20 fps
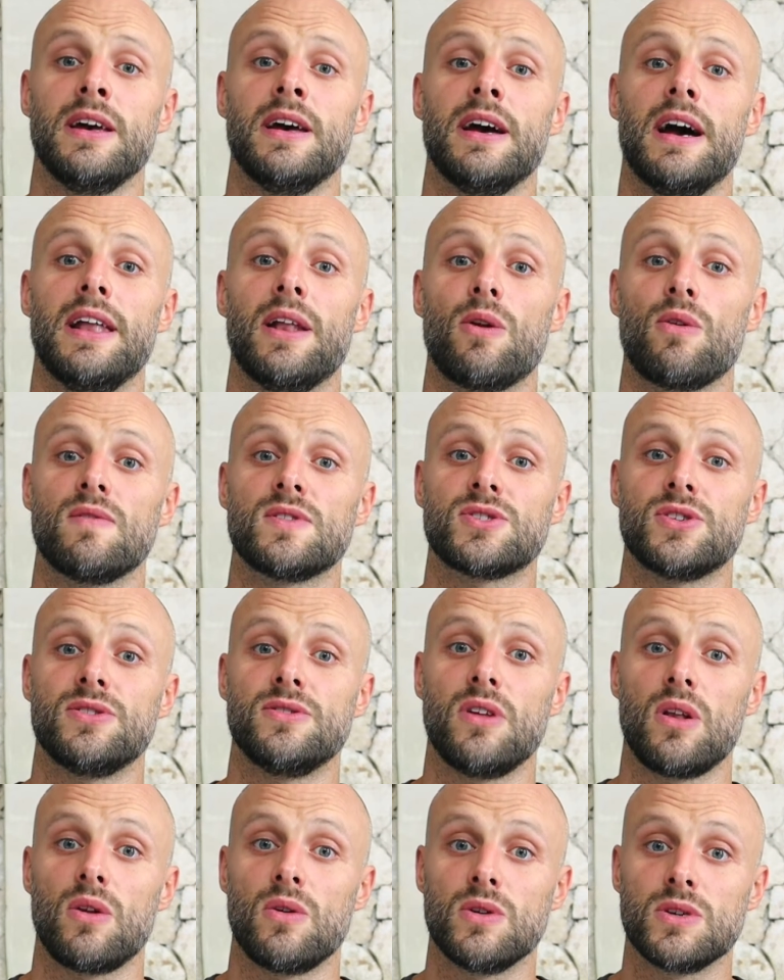and all of a sudden the
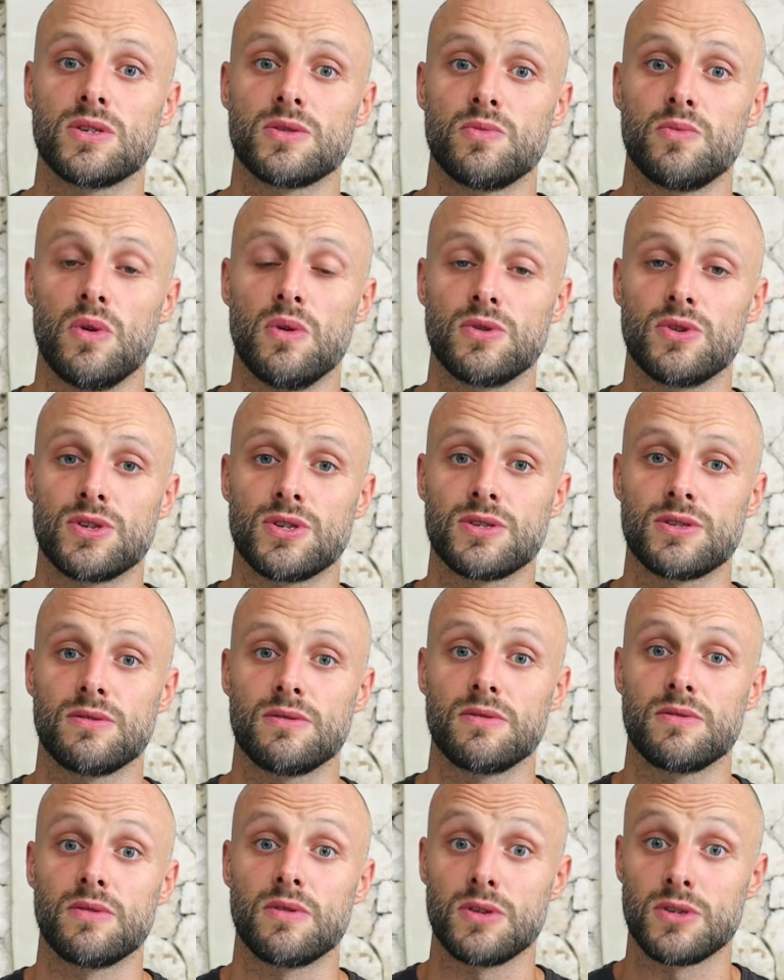lungs will just
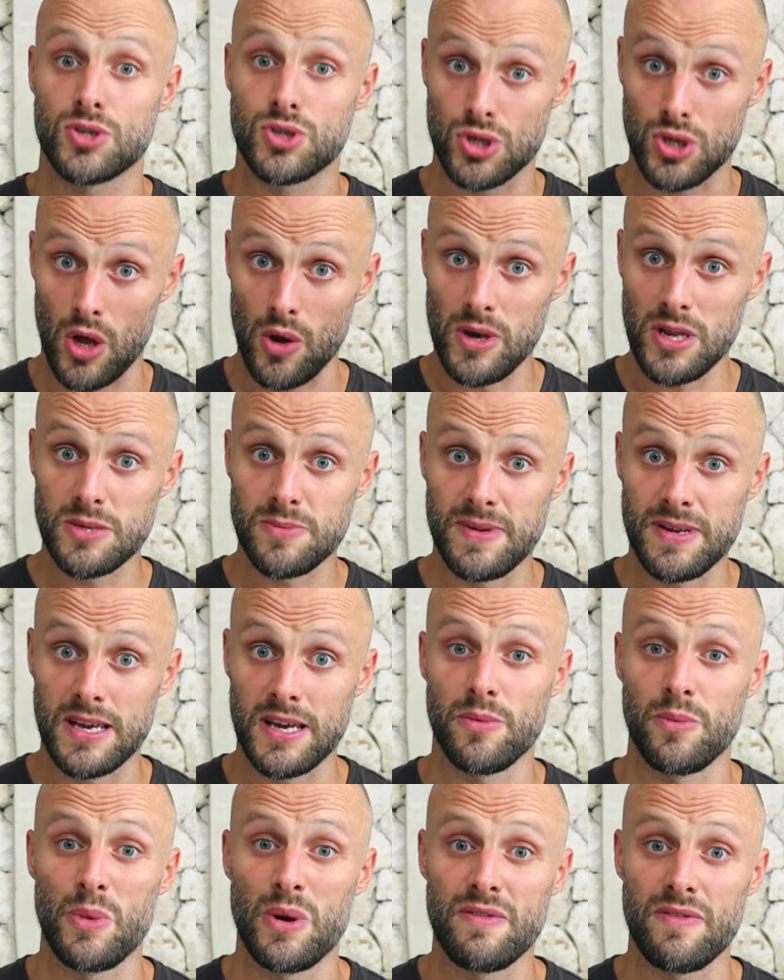slowly to
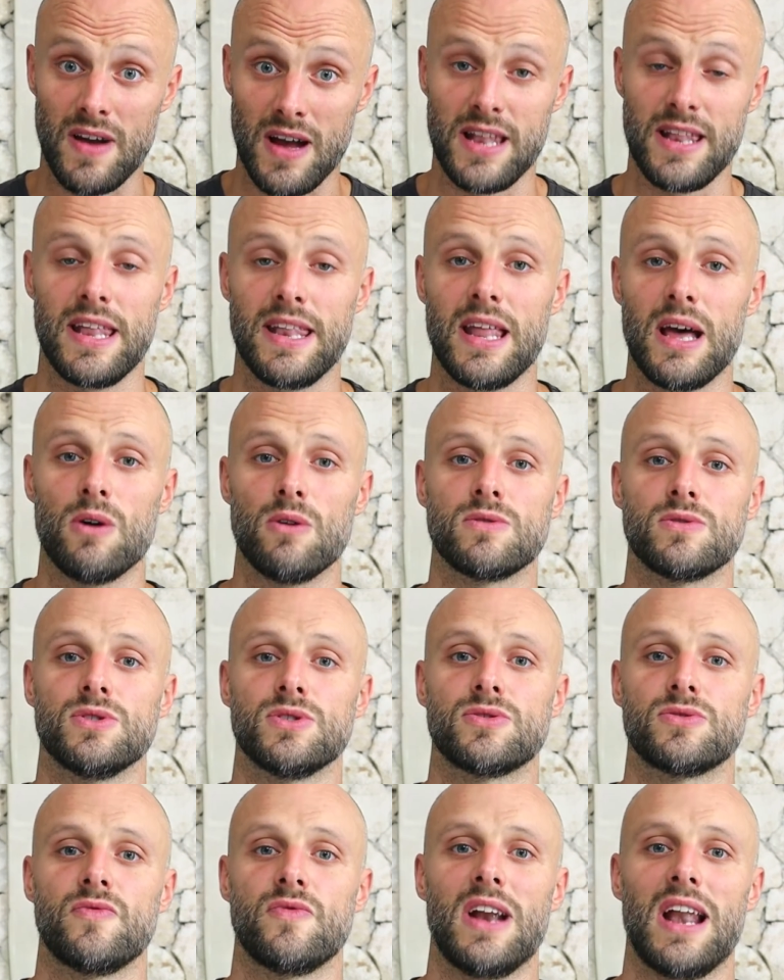begin with, and then they'll
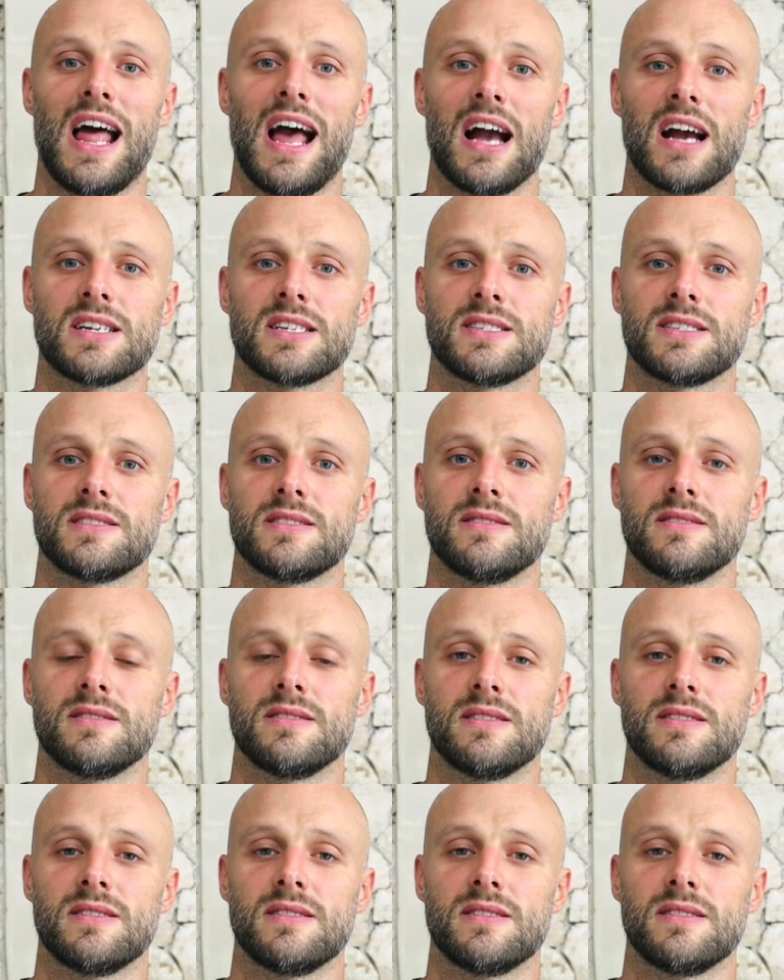just relax.